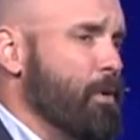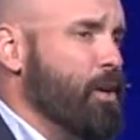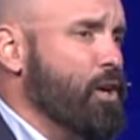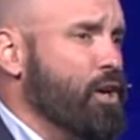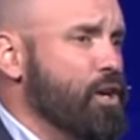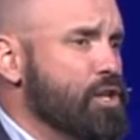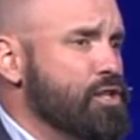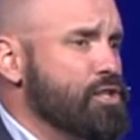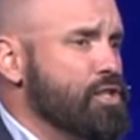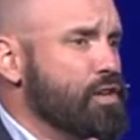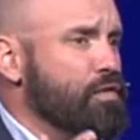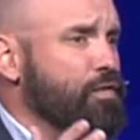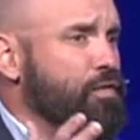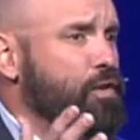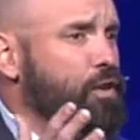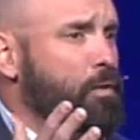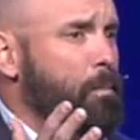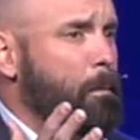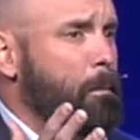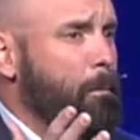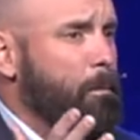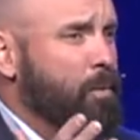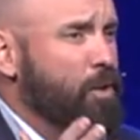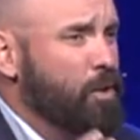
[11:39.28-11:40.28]
because if
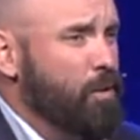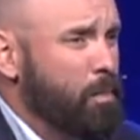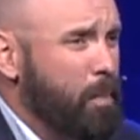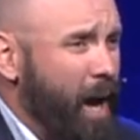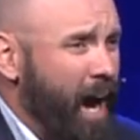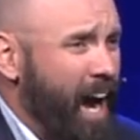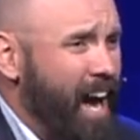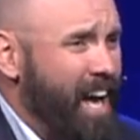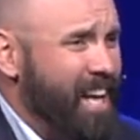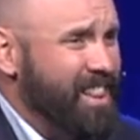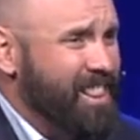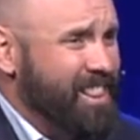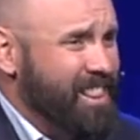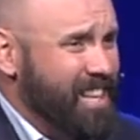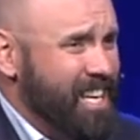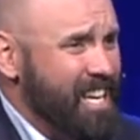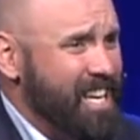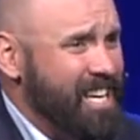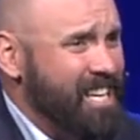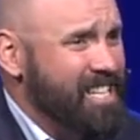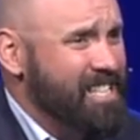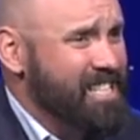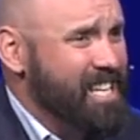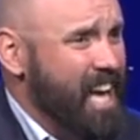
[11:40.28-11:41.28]
bad
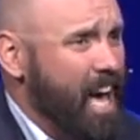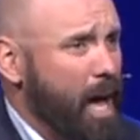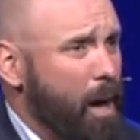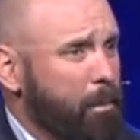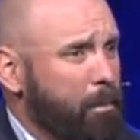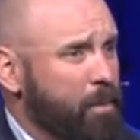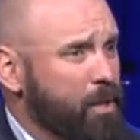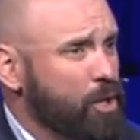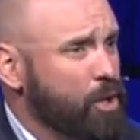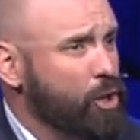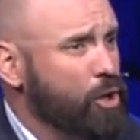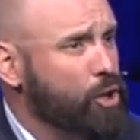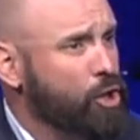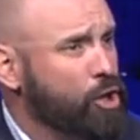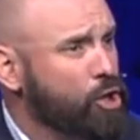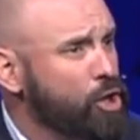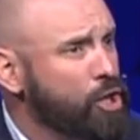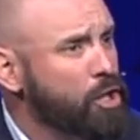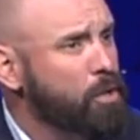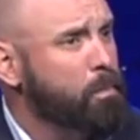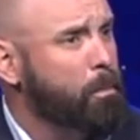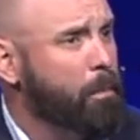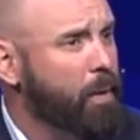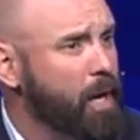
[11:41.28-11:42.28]
things happen to
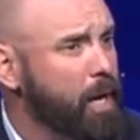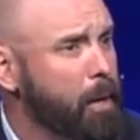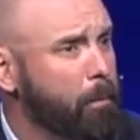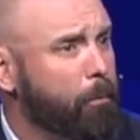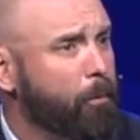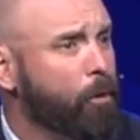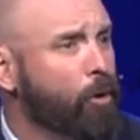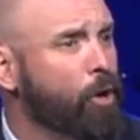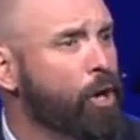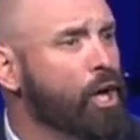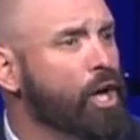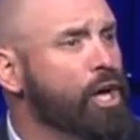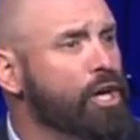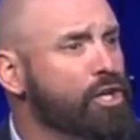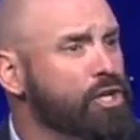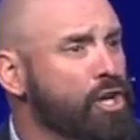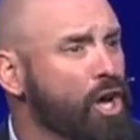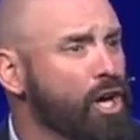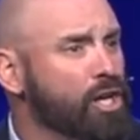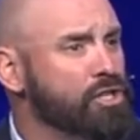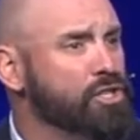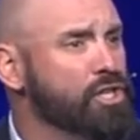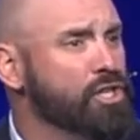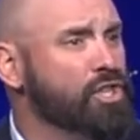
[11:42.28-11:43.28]
good people,
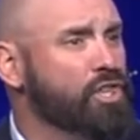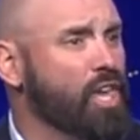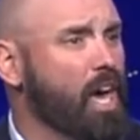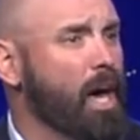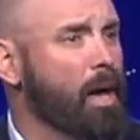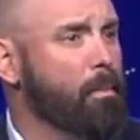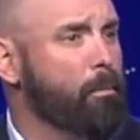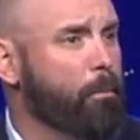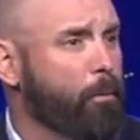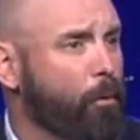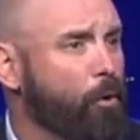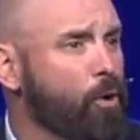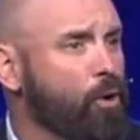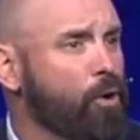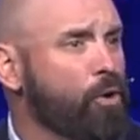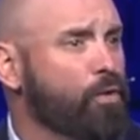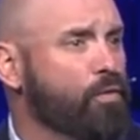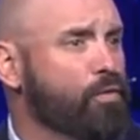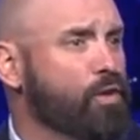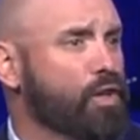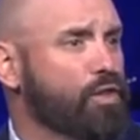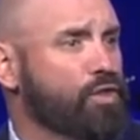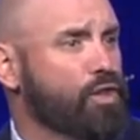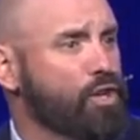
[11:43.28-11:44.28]
doesn't that
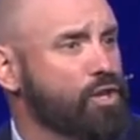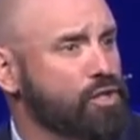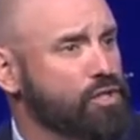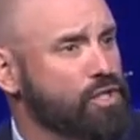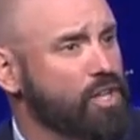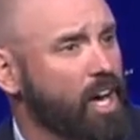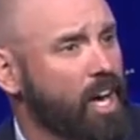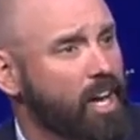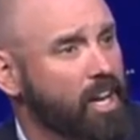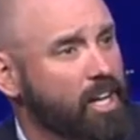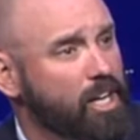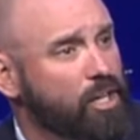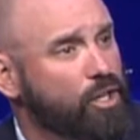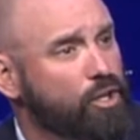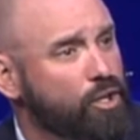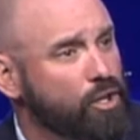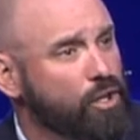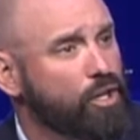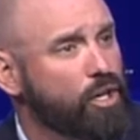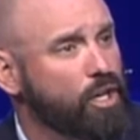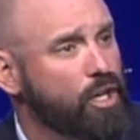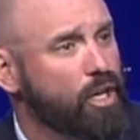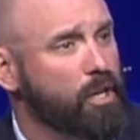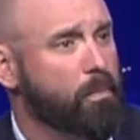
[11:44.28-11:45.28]
prove that there's not a
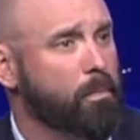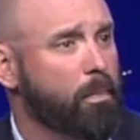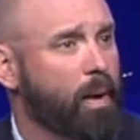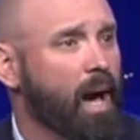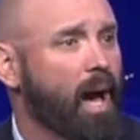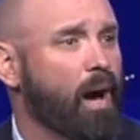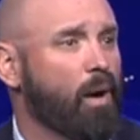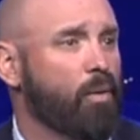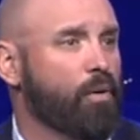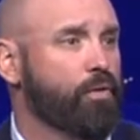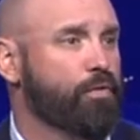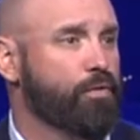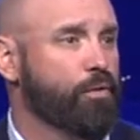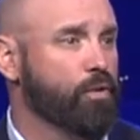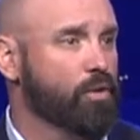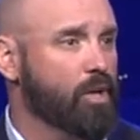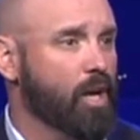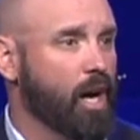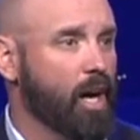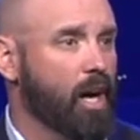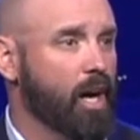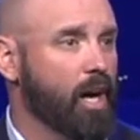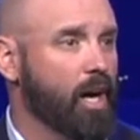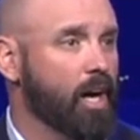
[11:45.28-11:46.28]
good and powerful
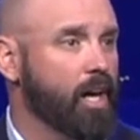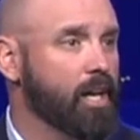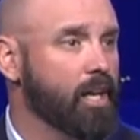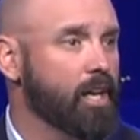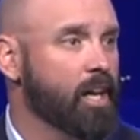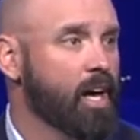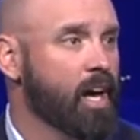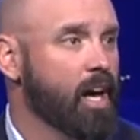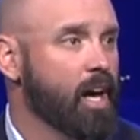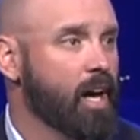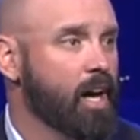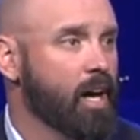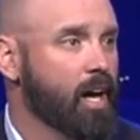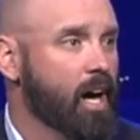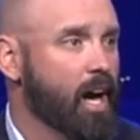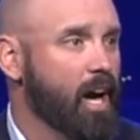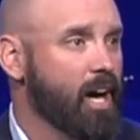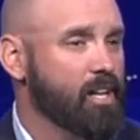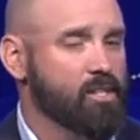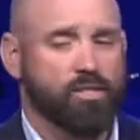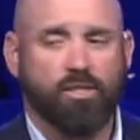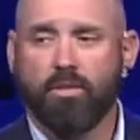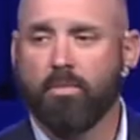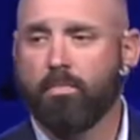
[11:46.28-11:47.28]
God?
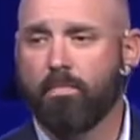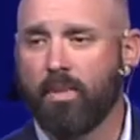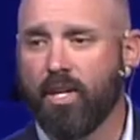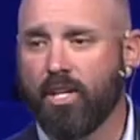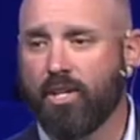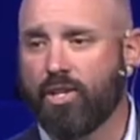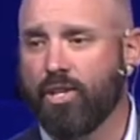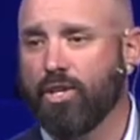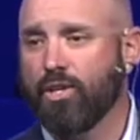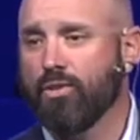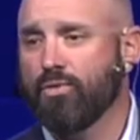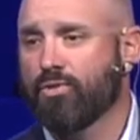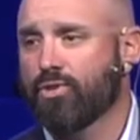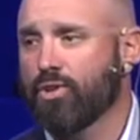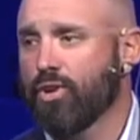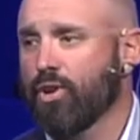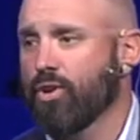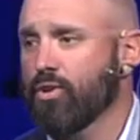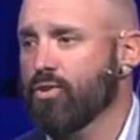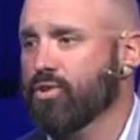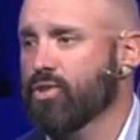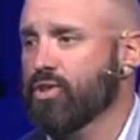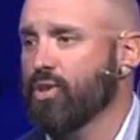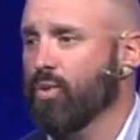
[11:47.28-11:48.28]
I submit to you,
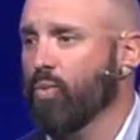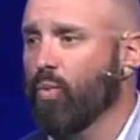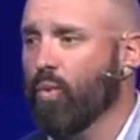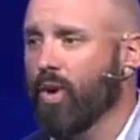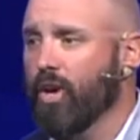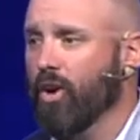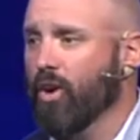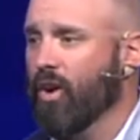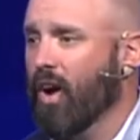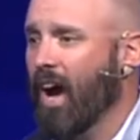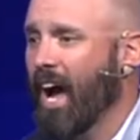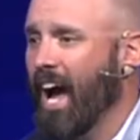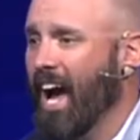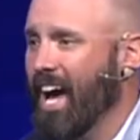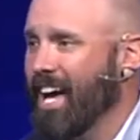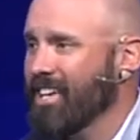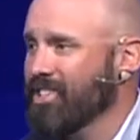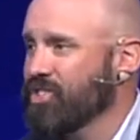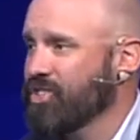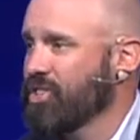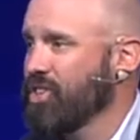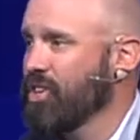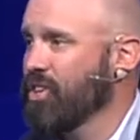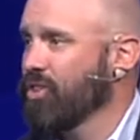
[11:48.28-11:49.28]
church, that we are
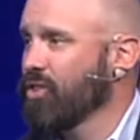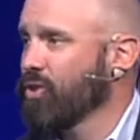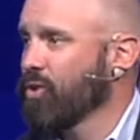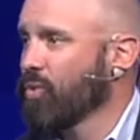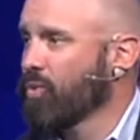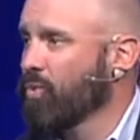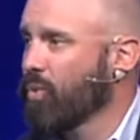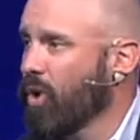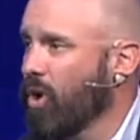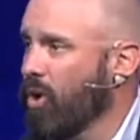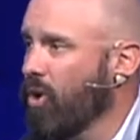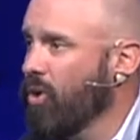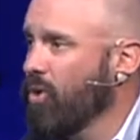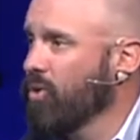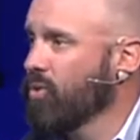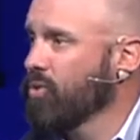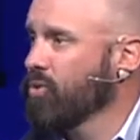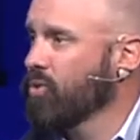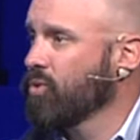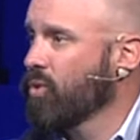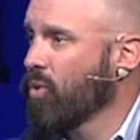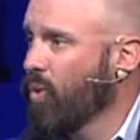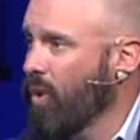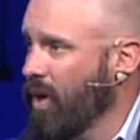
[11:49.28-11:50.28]
asking the
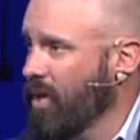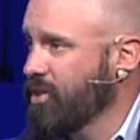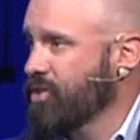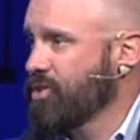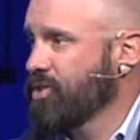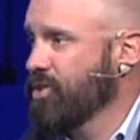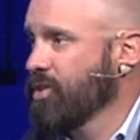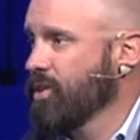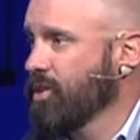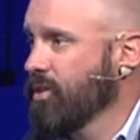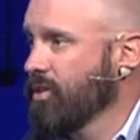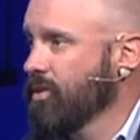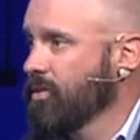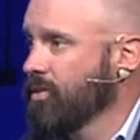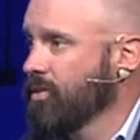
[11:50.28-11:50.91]
wrong question.